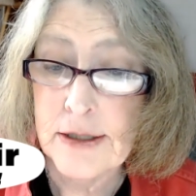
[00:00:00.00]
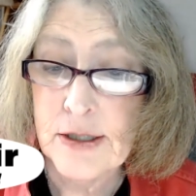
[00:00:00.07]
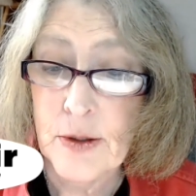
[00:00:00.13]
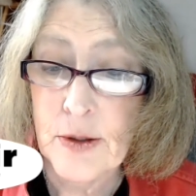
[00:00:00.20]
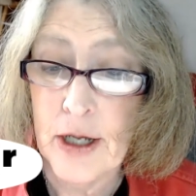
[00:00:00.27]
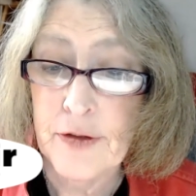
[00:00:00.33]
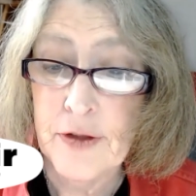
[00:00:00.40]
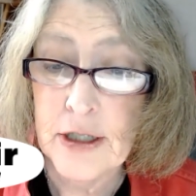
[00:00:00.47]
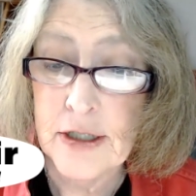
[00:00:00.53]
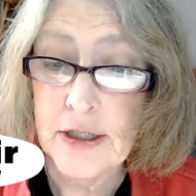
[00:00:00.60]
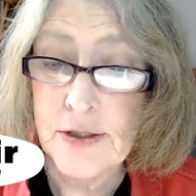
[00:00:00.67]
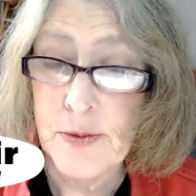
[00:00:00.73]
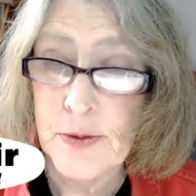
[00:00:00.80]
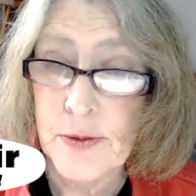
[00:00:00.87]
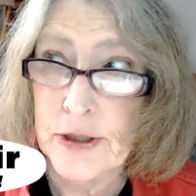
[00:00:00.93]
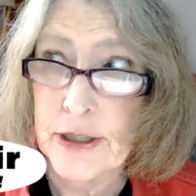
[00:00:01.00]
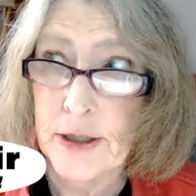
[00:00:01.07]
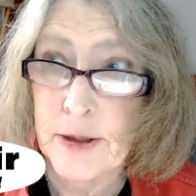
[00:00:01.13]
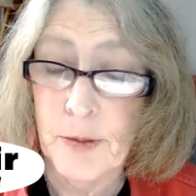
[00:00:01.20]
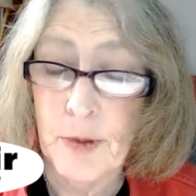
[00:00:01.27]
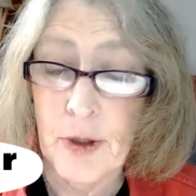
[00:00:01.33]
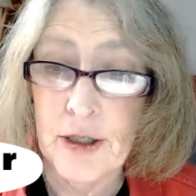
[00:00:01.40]
So I think it's
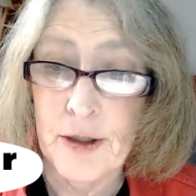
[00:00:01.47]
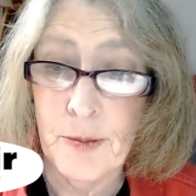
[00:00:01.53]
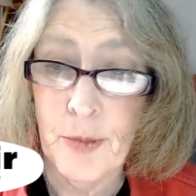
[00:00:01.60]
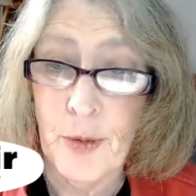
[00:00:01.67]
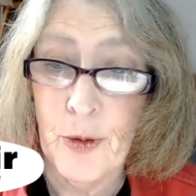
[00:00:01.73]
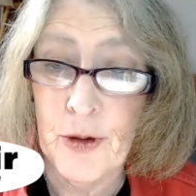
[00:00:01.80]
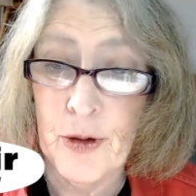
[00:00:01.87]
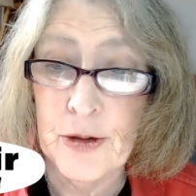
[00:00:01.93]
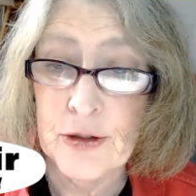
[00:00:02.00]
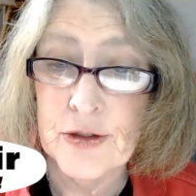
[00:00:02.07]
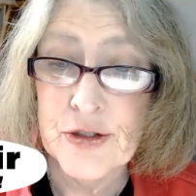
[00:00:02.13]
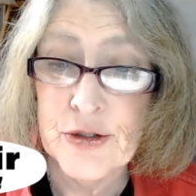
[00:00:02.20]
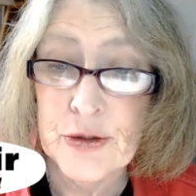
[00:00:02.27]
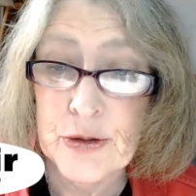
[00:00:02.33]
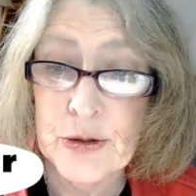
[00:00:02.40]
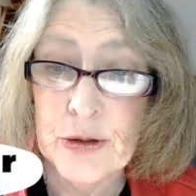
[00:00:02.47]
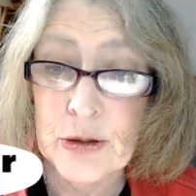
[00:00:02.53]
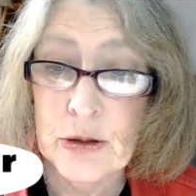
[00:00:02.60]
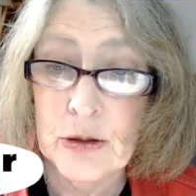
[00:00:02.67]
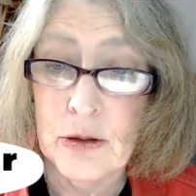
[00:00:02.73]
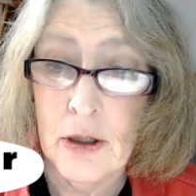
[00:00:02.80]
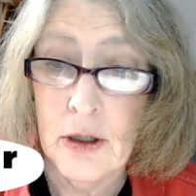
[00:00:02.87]
really important
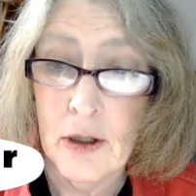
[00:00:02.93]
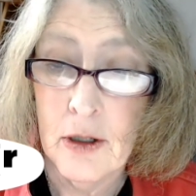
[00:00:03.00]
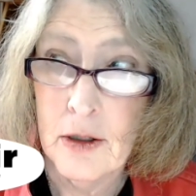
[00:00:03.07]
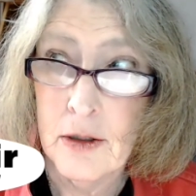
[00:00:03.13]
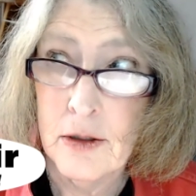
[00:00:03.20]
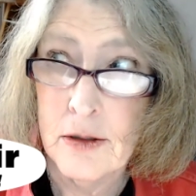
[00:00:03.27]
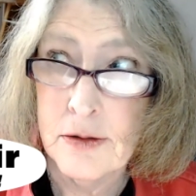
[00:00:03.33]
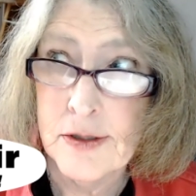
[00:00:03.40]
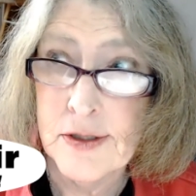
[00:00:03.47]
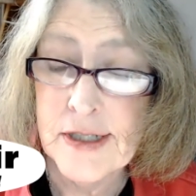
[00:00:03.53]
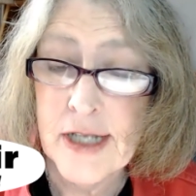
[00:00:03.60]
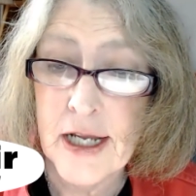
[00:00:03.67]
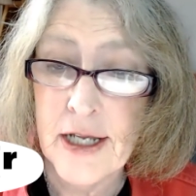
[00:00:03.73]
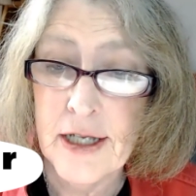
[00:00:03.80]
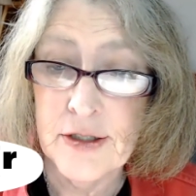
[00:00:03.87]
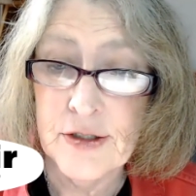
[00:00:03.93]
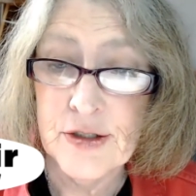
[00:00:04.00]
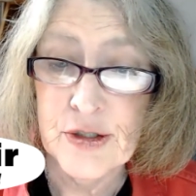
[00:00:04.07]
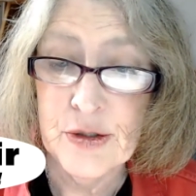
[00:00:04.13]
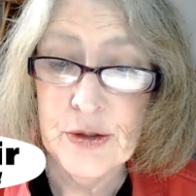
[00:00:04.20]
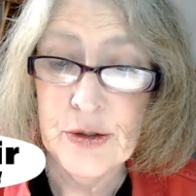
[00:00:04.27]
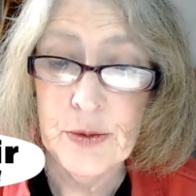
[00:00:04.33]
to stay in
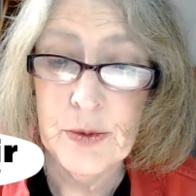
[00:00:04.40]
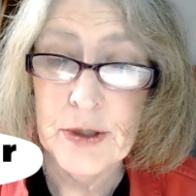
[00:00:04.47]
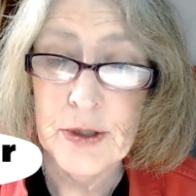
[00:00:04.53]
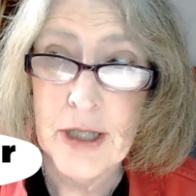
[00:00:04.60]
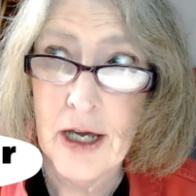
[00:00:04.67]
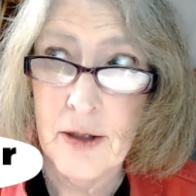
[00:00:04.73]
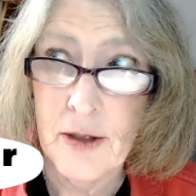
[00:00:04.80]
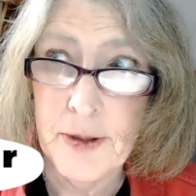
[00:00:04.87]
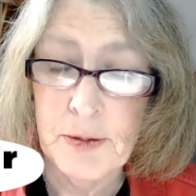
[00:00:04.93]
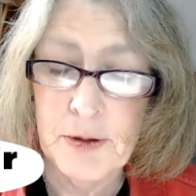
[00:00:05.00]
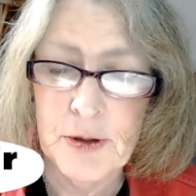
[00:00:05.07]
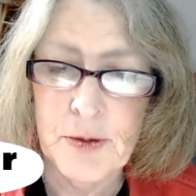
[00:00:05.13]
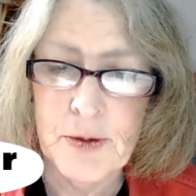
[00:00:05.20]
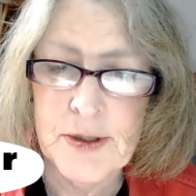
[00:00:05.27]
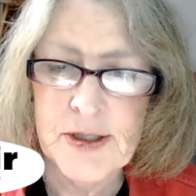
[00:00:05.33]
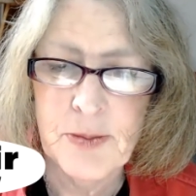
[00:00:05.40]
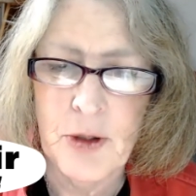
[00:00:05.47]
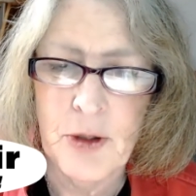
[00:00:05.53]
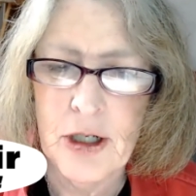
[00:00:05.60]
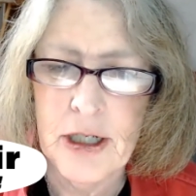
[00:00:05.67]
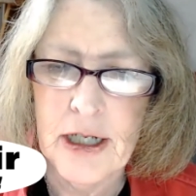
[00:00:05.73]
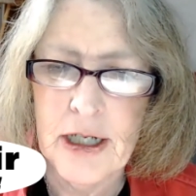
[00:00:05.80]
tune with how people are
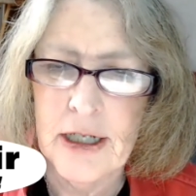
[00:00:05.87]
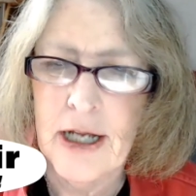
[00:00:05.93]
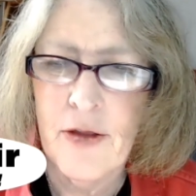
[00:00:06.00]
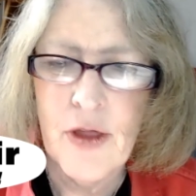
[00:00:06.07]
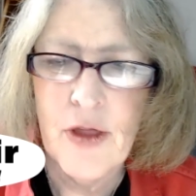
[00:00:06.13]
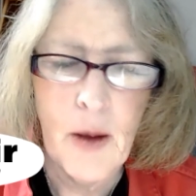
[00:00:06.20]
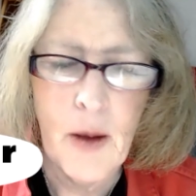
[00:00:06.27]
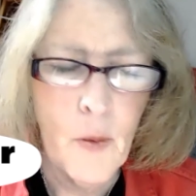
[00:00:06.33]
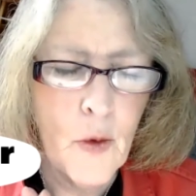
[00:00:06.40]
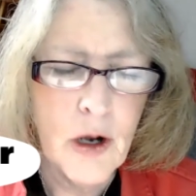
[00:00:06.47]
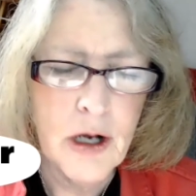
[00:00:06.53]
responding and how that